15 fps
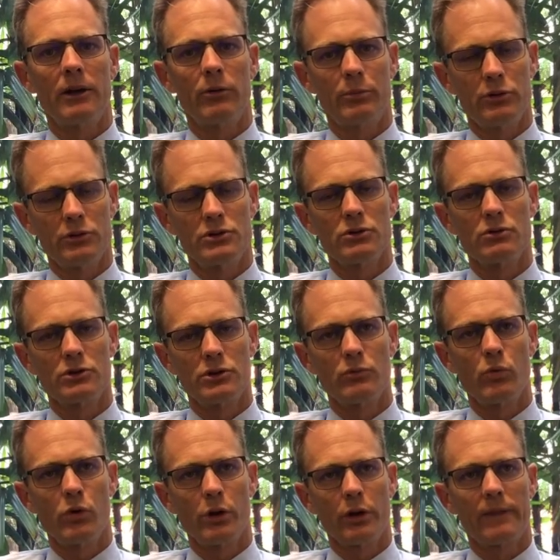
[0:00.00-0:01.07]
your children
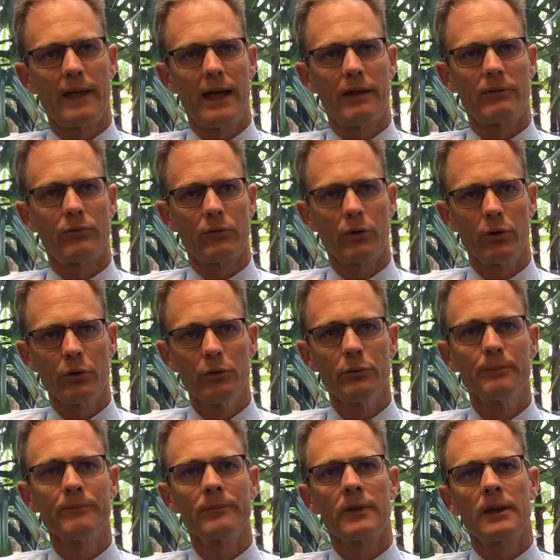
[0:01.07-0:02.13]
work that through.
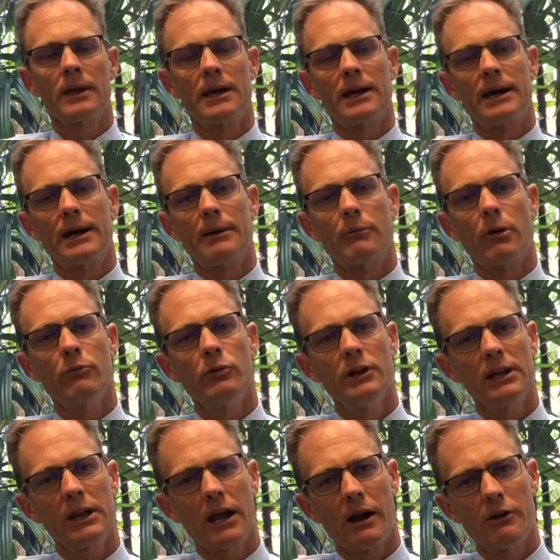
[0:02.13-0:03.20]
We'd
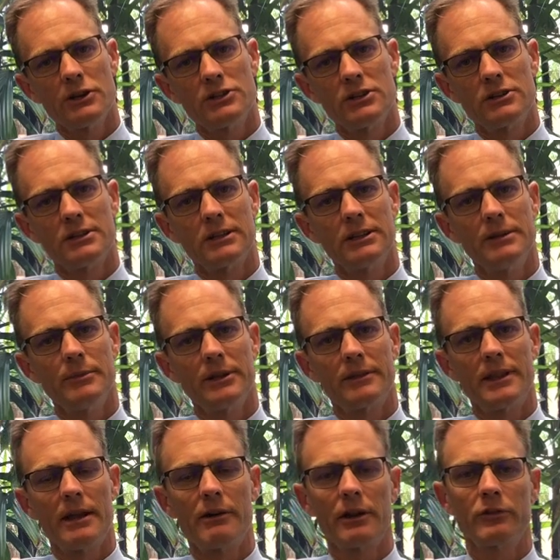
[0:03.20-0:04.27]
encourage you to limit
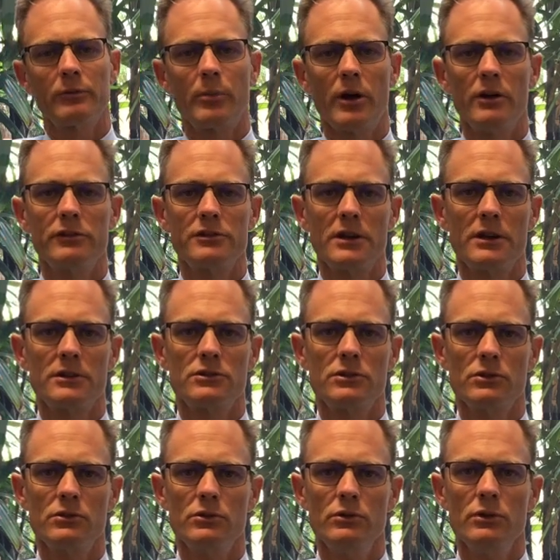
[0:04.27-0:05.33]
their exposure
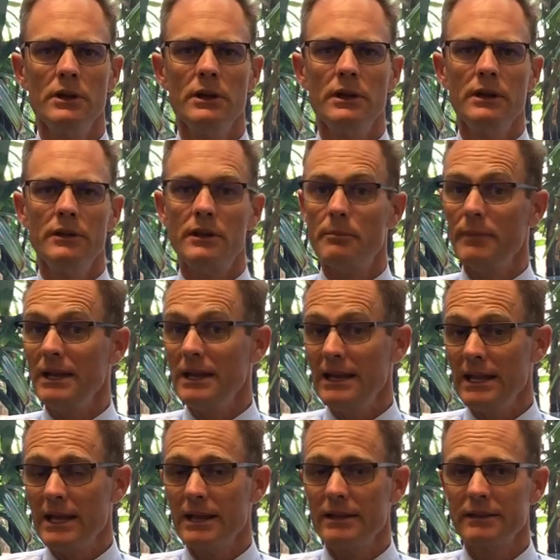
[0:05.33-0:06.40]
to the
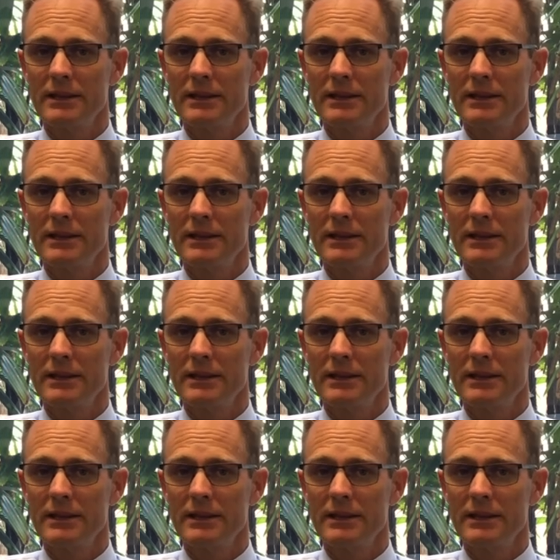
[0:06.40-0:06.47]
media.